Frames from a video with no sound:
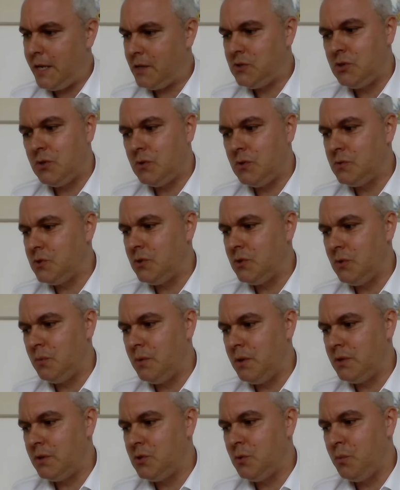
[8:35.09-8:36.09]

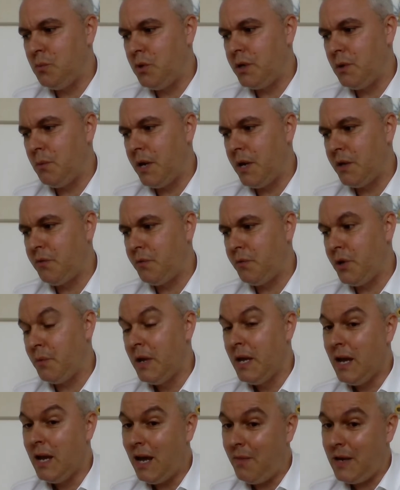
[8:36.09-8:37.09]
to work your way through.